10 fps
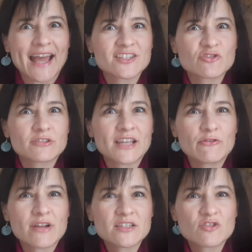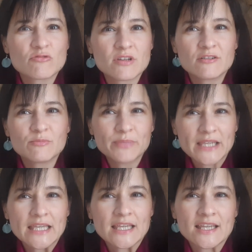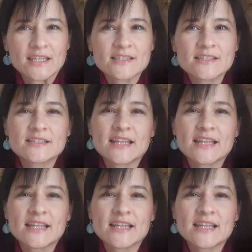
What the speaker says: extraterrestrial beings,